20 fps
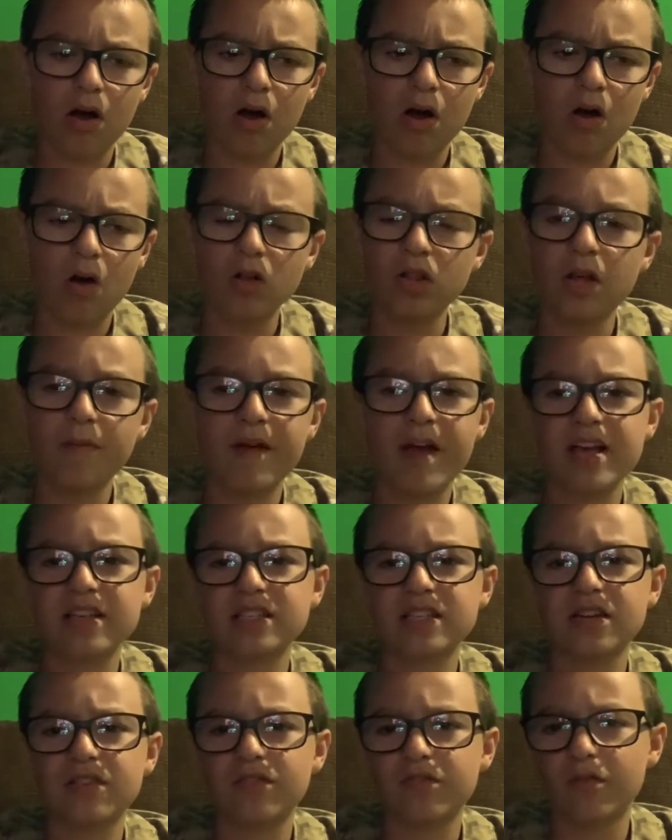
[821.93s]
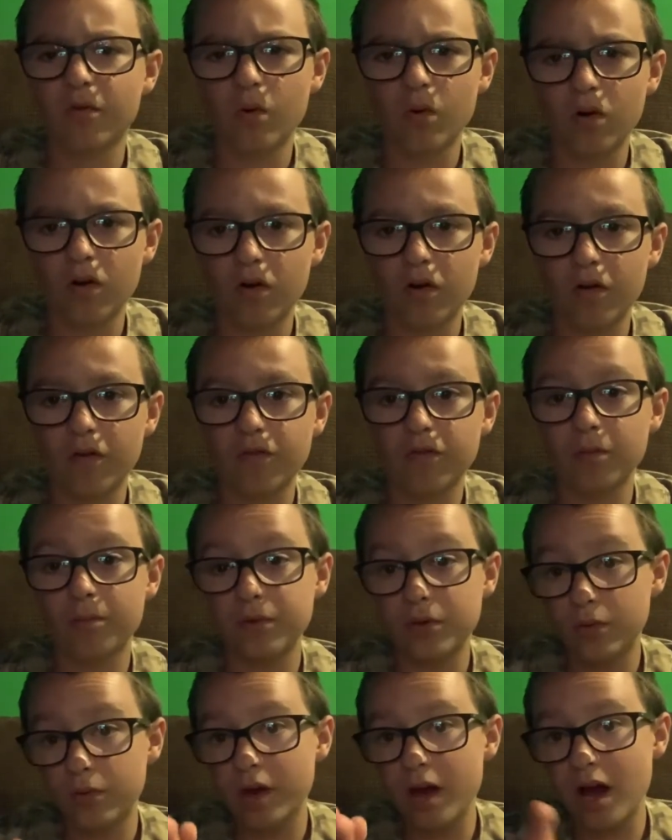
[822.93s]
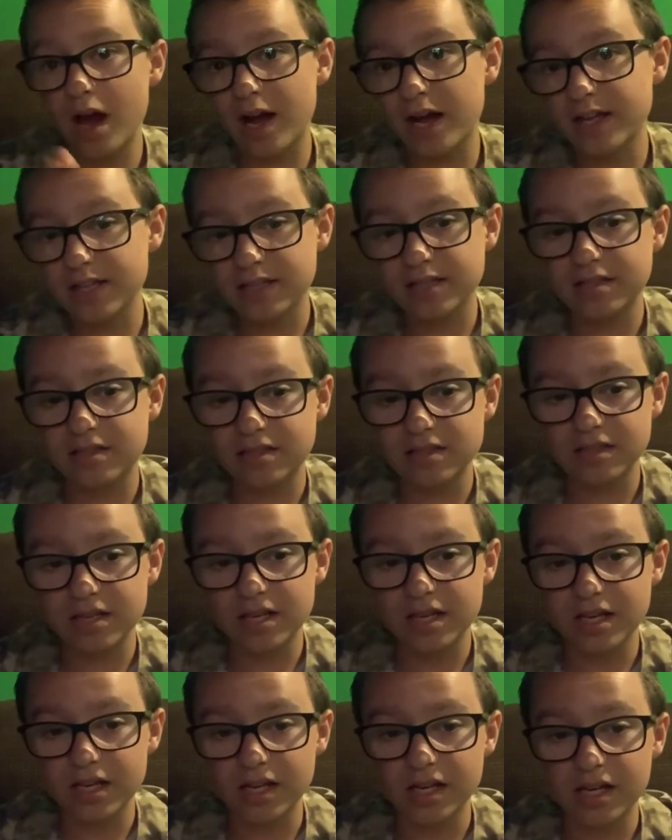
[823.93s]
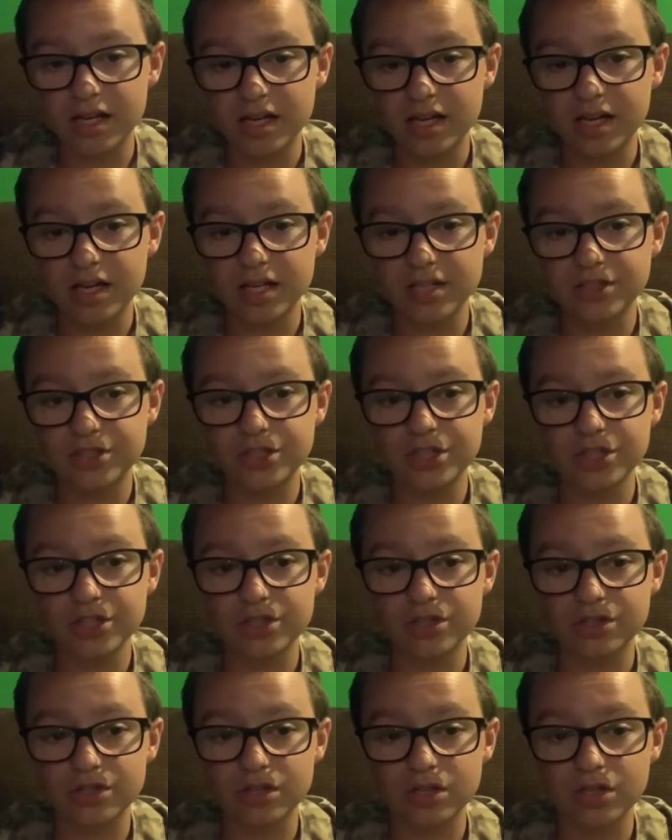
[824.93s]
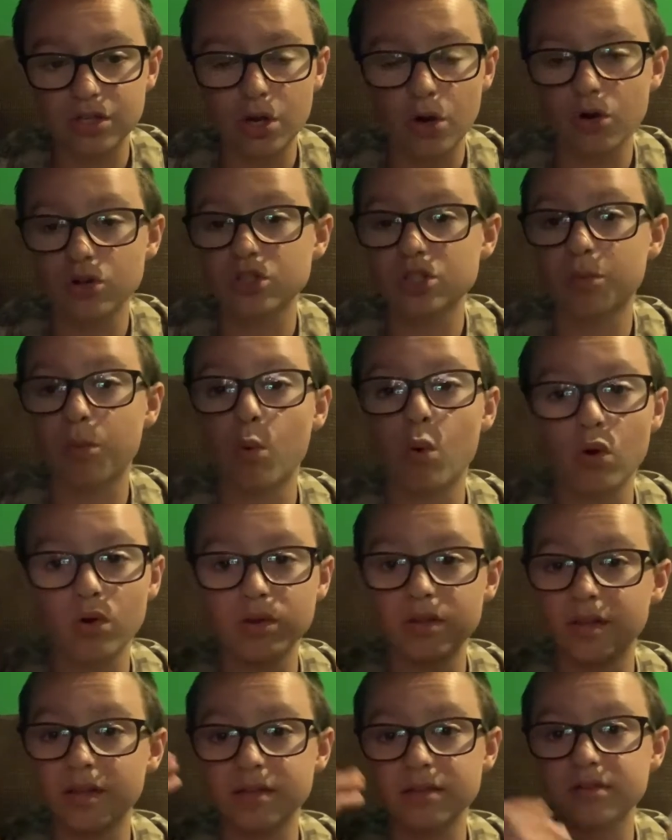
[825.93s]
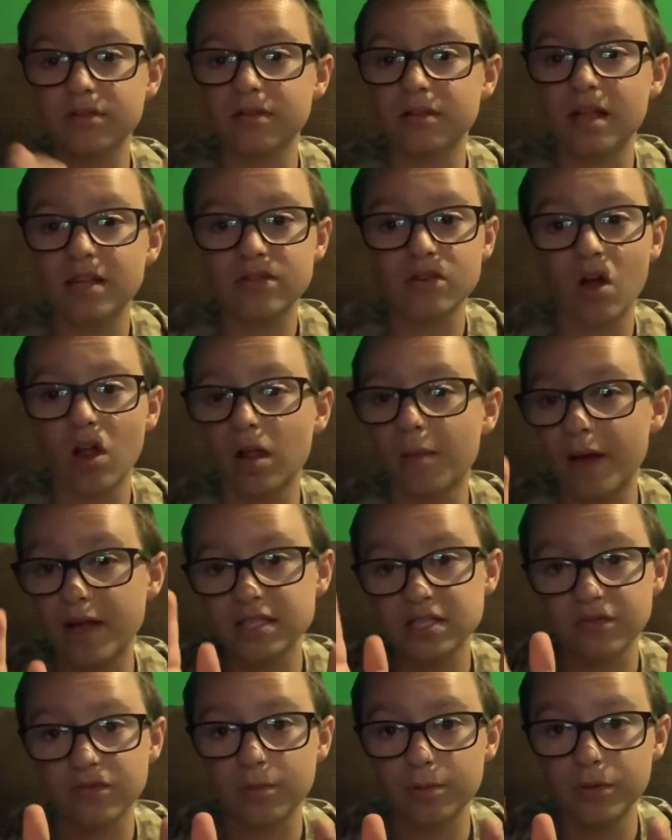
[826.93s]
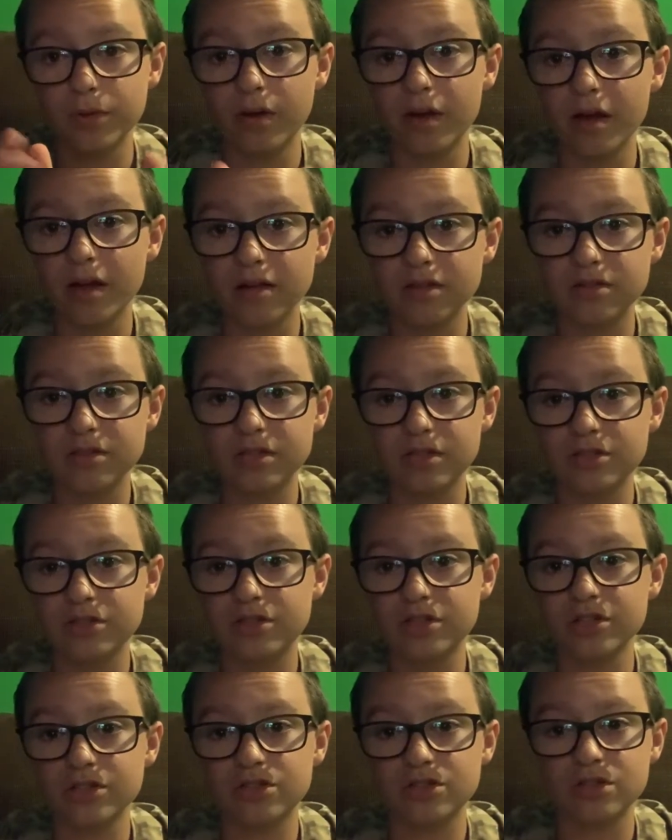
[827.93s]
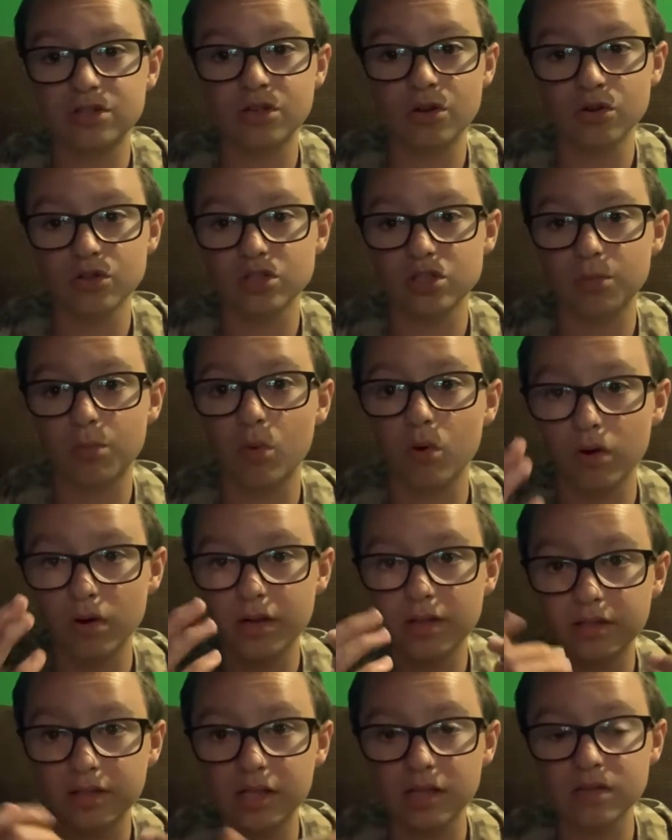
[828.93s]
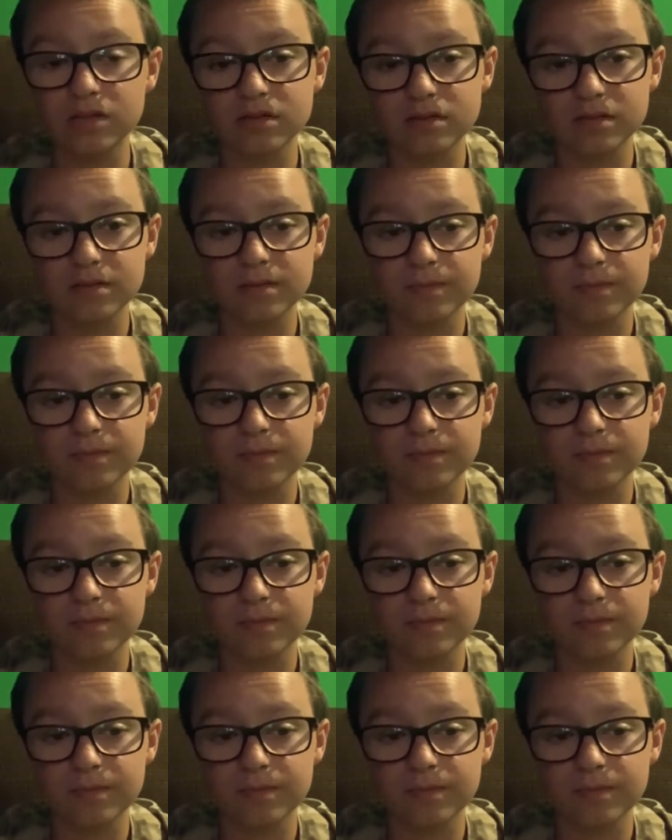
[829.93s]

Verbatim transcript: All I'm asking for from you guys is just your support in this. That's all I'm asking from you guys, is just your support in this.